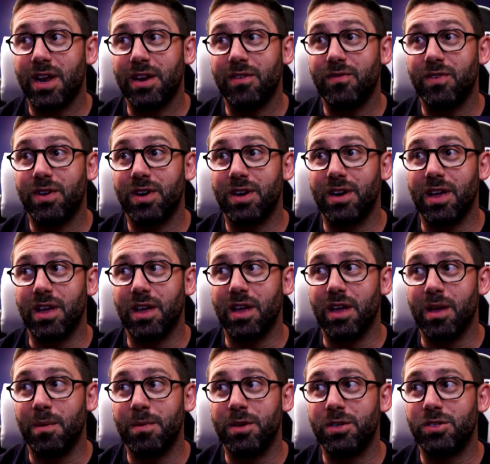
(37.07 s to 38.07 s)
not even an
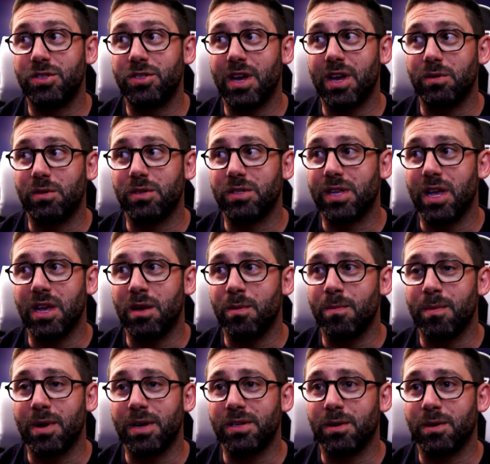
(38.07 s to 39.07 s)
image that was
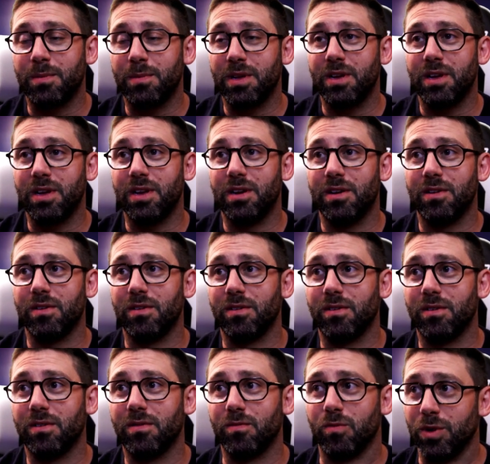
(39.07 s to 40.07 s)
taken by somebody in
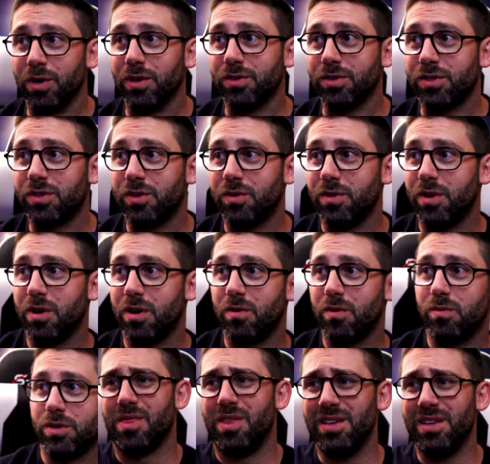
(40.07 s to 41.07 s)
a real
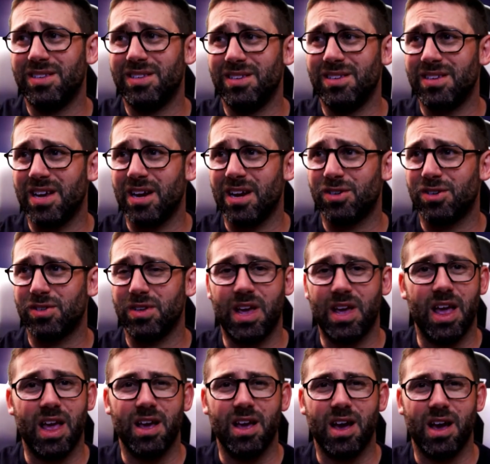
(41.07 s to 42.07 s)
studio. This is
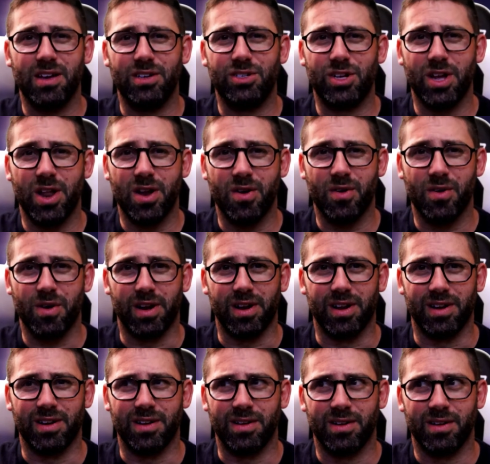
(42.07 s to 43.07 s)
actually AI
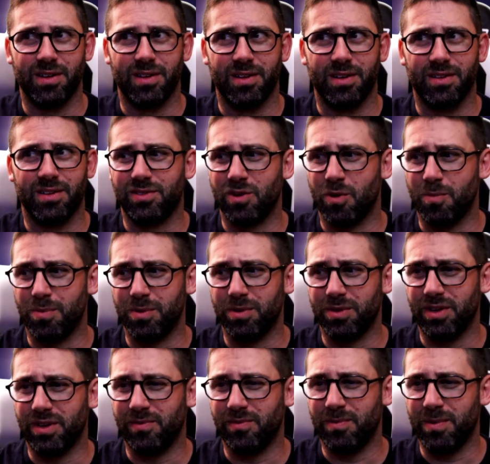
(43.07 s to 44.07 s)
generated. Don't
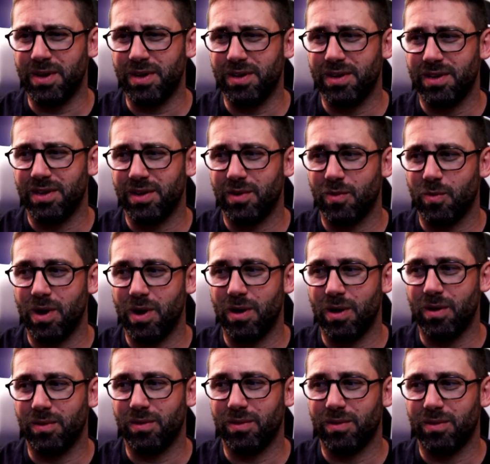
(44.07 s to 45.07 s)
believe me?
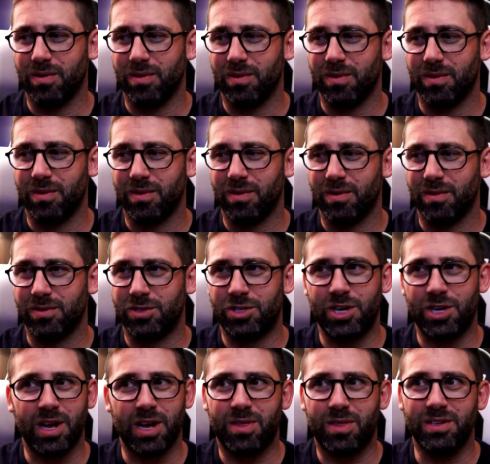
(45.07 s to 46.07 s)
Well,
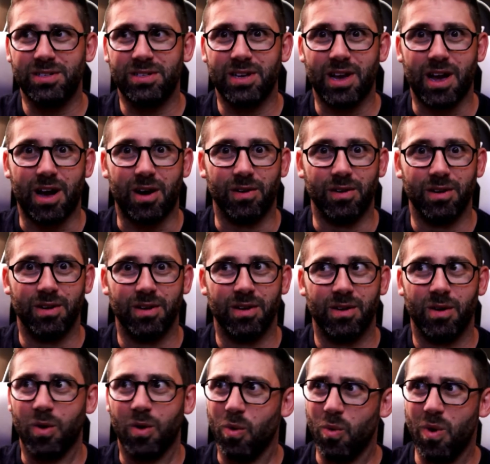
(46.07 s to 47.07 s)
check this out.
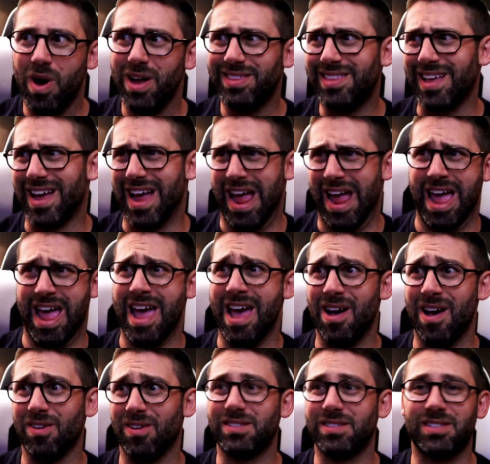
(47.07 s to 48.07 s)
What the
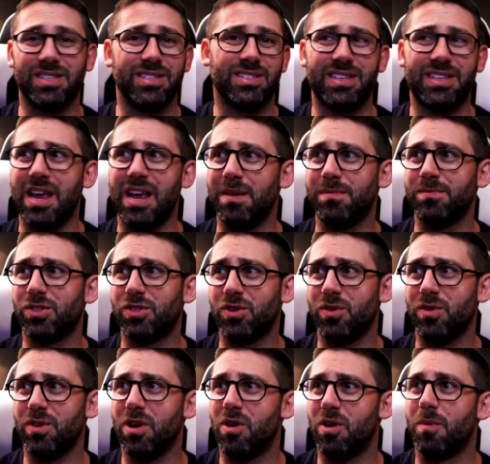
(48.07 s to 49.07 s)
hell? It's the same
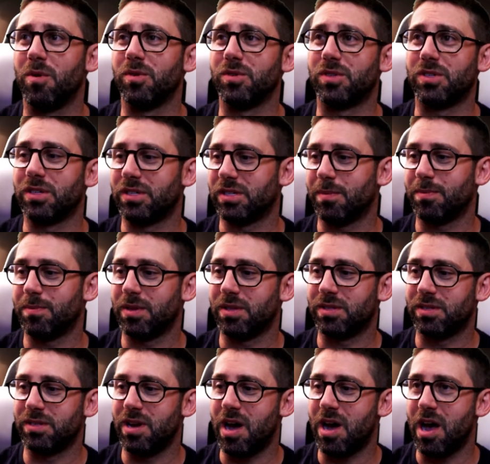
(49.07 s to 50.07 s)
studio almost, except
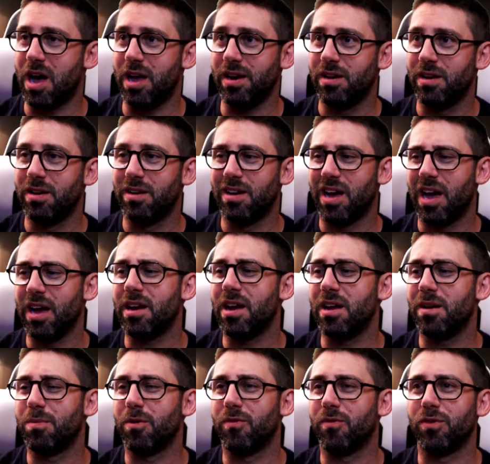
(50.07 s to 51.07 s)
it's not. I
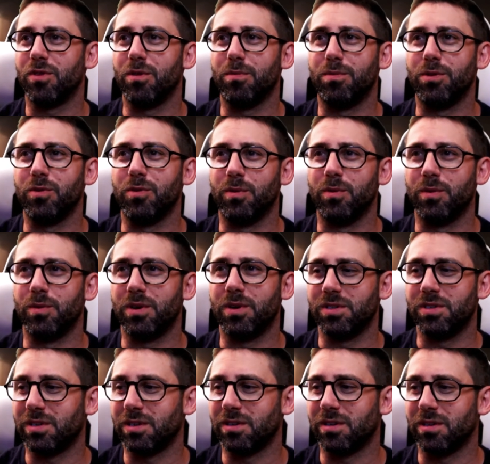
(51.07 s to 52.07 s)
kind of prefer the blue one. We're going
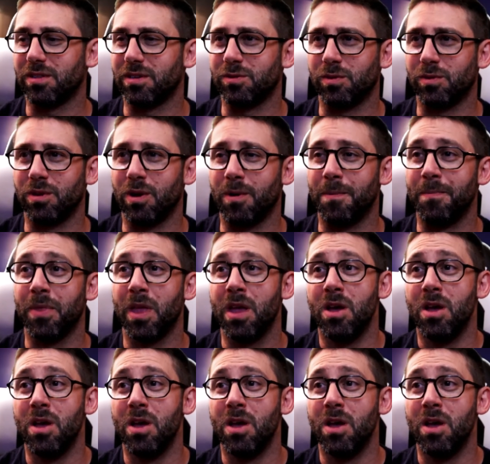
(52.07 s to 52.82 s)
to stick to this one though.